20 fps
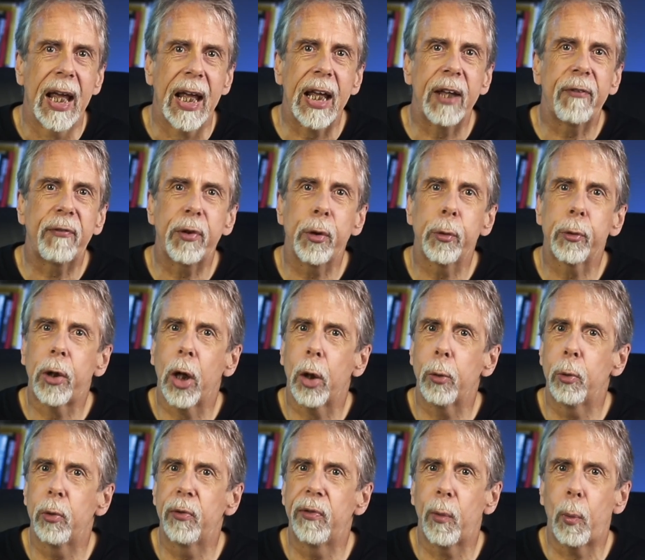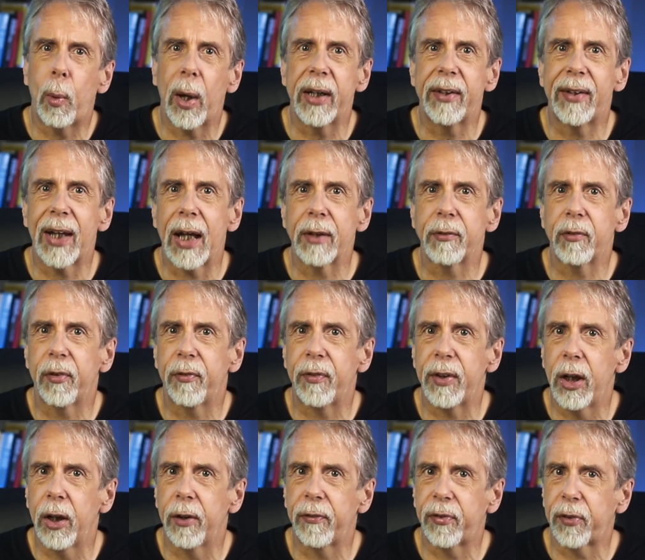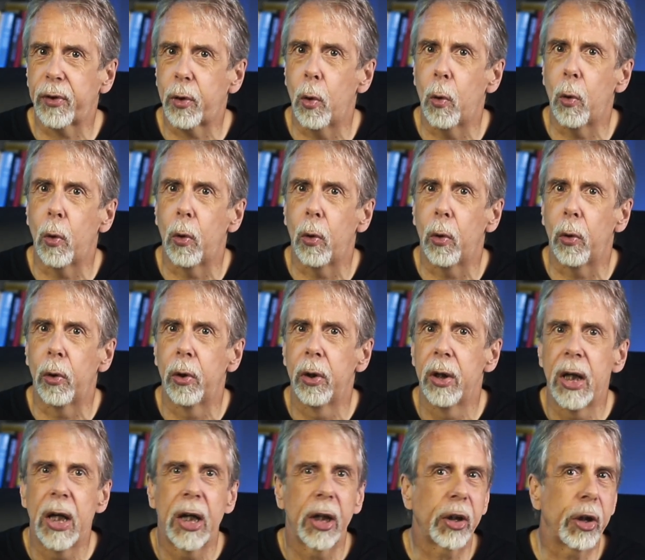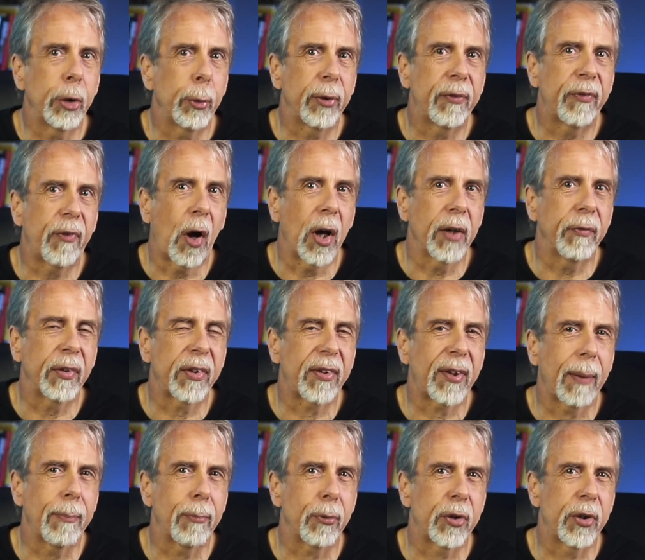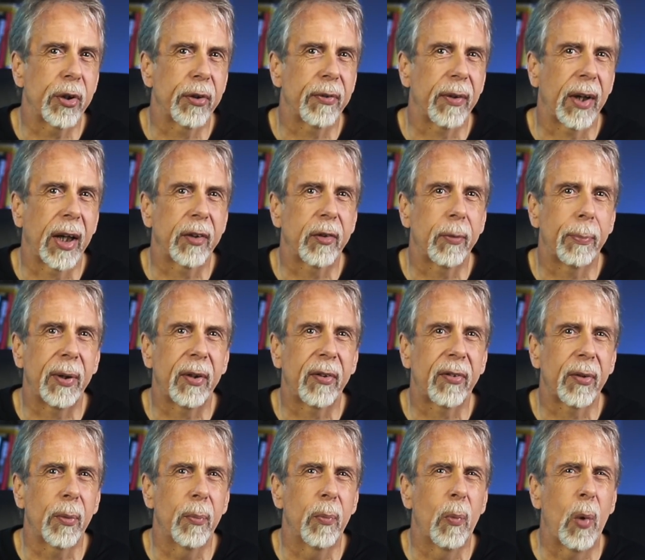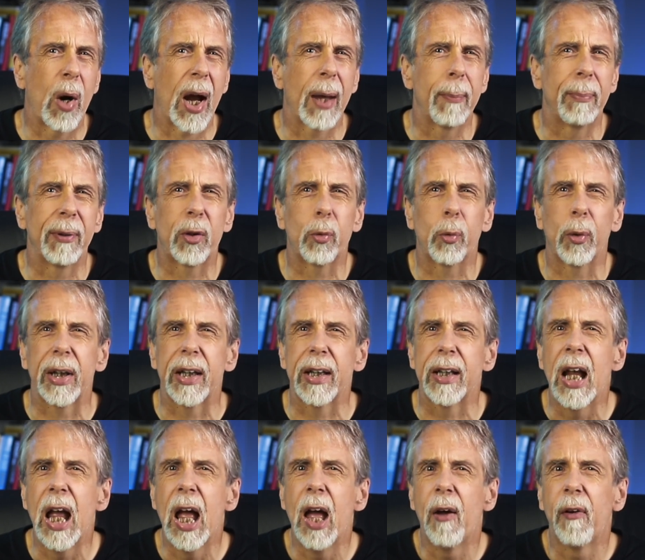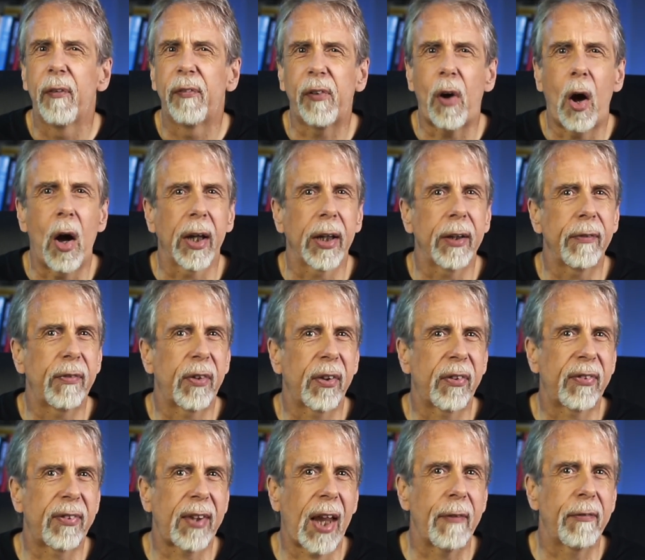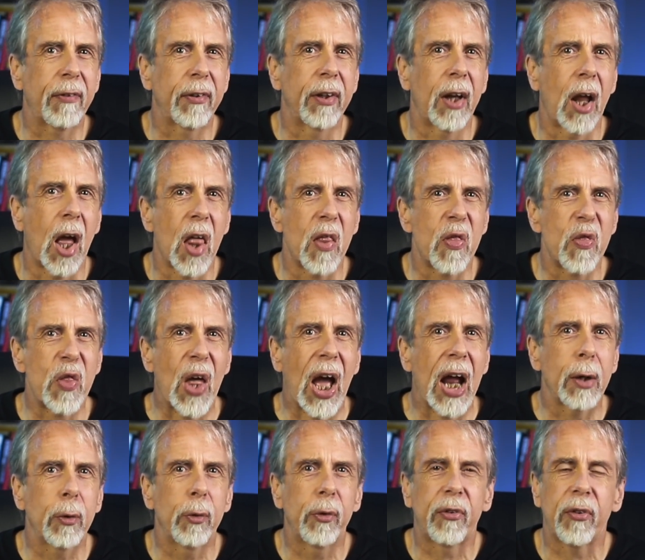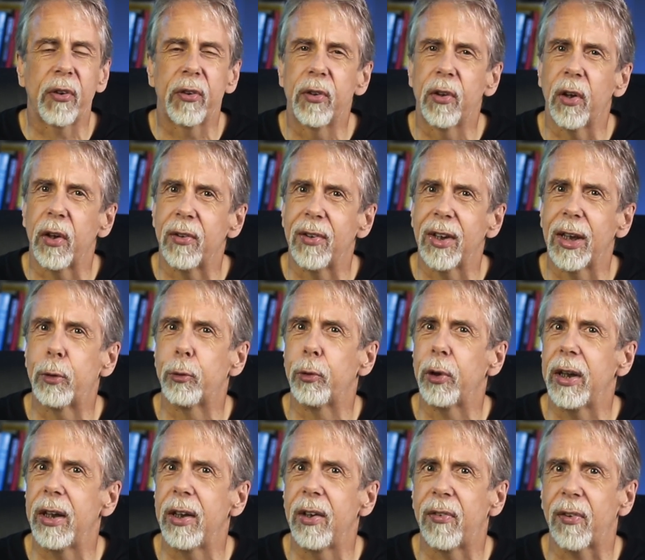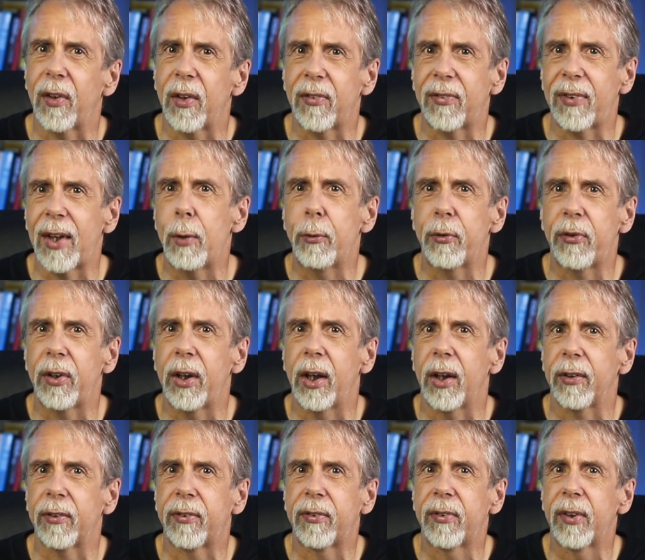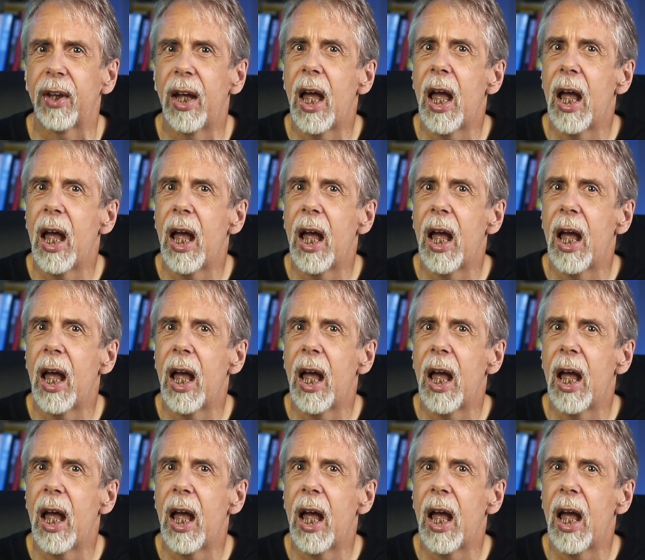If you go all the way down to the Earth's core, you would find the temperature there to be somewhere between 5 to 7,000 degrees Celsius,